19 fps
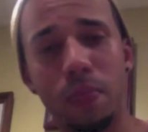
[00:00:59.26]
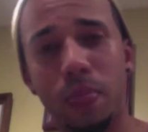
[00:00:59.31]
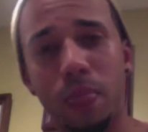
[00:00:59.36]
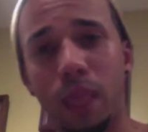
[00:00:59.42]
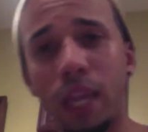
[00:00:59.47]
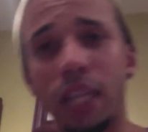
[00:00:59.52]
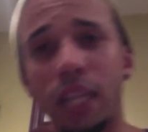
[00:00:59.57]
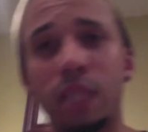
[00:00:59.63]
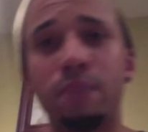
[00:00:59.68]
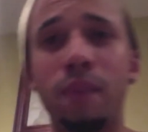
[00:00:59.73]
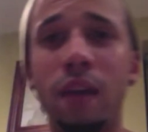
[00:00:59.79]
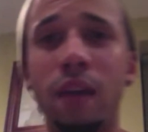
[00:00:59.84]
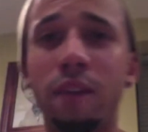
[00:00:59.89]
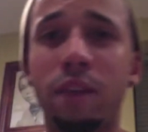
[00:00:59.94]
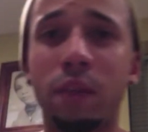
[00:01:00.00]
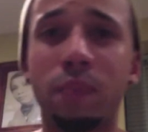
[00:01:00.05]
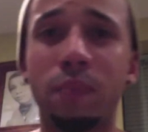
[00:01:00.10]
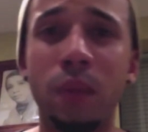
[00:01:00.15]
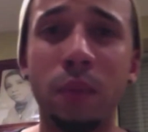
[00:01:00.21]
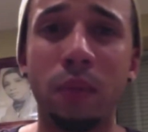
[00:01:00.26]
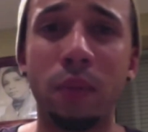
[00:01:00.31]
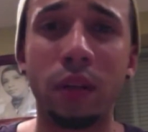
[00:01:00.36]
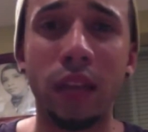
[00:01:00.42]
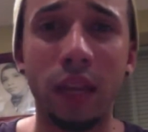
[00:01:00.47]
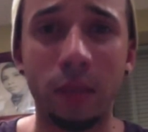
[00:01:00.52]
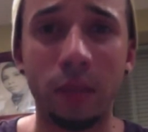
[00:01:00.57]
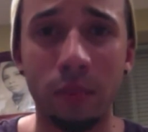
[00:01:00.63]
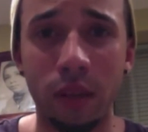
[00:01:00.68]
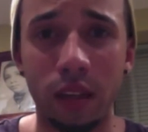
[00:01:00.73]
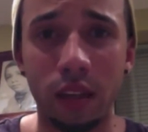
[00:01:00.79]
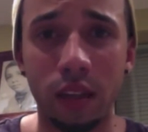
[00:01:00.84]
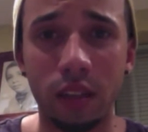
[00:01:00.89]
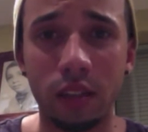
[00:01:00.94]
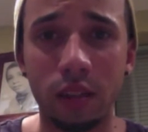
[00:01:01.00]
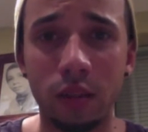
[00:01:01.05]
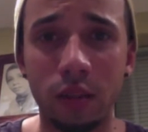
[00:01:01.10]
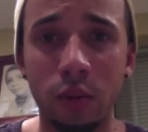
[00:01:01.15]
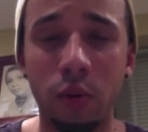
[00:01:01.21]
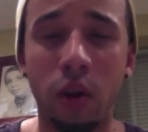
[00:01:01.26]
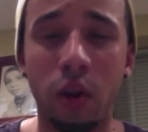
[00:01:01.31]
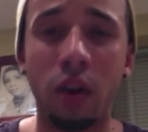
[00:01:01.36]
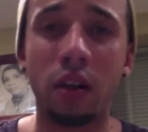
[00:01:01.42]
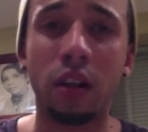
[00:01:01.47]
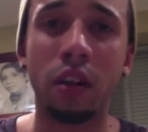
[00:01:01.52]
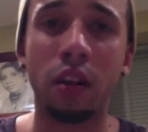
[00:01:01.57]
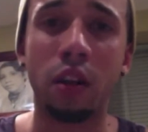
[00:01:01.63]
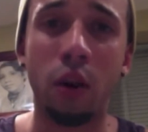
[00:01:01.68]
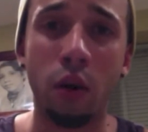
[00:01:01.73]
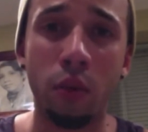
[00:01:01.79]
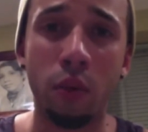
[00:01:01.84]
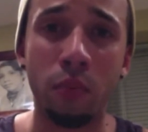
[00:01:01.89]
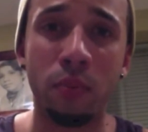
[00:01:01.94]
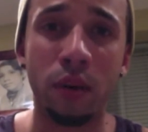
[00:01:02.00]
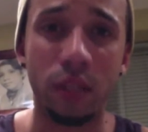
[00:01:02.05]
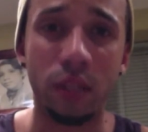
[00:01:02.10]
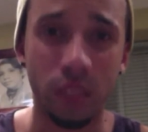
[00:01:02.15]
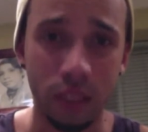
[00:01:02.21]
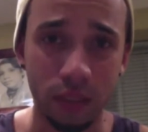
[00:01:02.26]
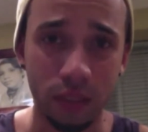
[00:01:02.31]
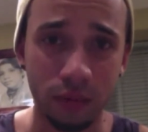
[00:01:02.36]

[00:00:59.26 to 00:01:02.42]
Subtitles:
is meant for people like me who are on a low budget.